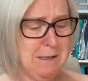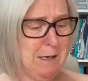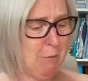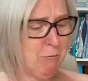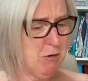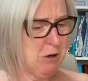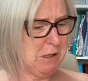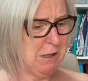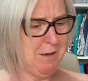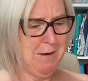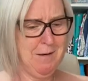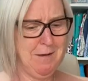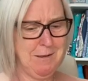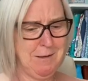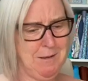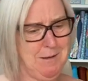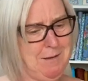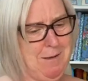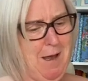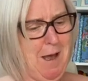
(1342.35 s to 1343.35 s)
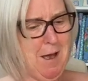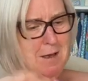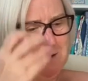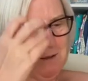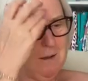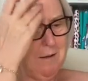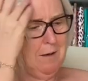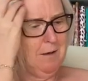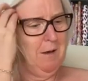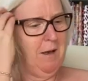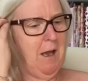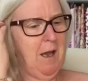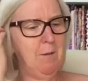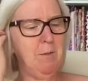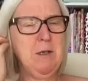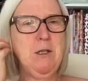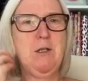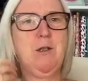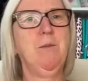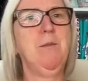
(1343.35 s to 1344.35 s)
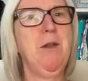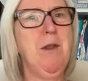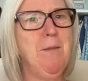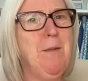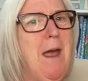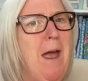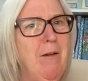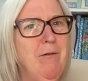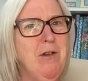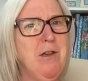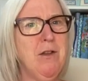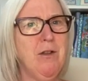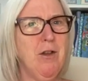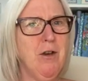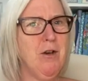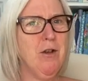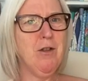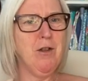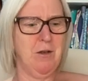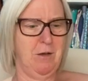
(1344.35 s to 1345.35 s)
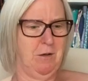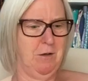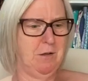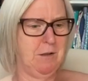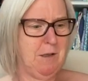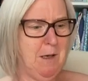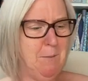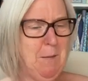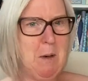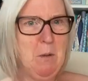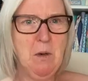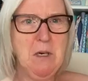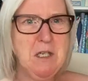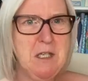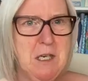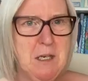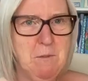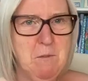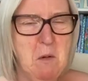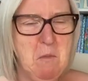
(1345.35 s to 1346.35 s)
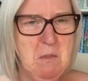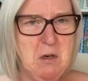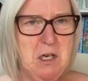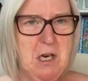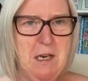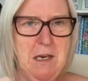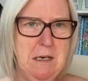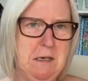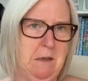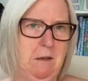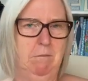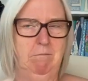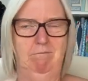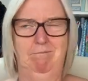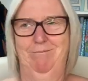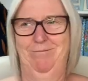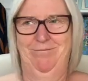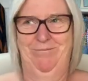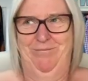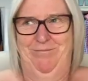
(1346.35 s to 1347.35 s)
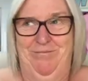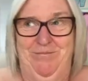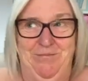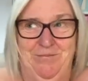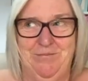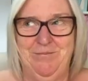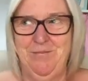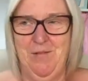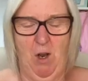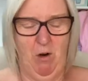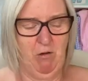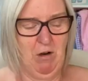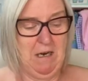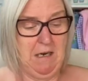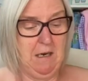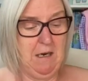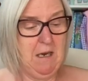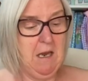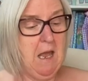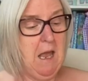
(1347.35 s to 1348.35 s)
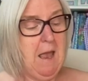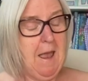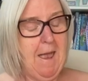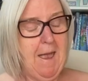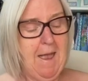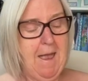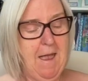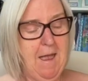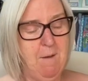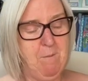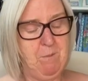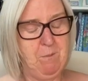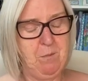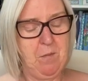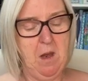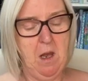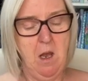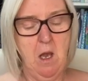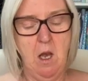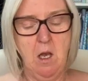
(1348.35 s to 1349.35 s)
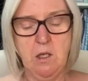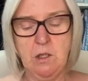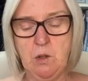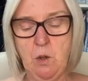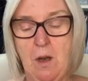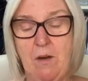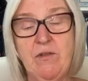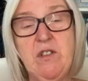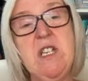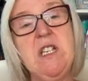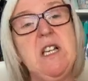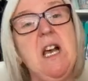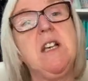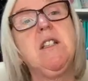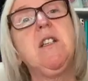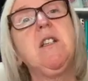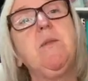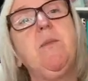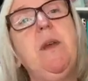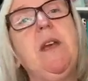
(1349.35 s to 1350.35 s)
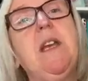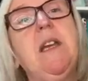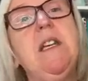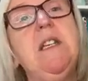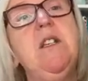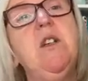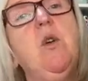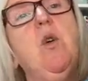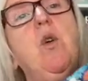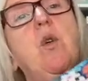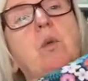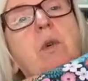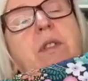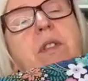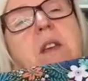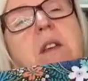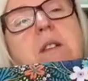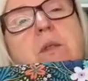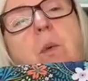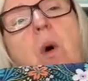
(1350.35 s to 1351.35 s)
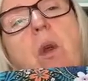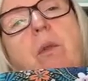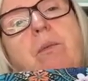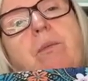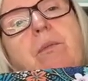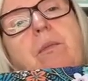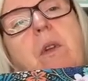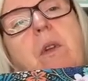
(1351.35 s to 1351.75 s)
How ridiculous is that? I mean, some of them are heavier than others. might want to take my machine. Not really. Um, so I've decided to make an indigo with this one.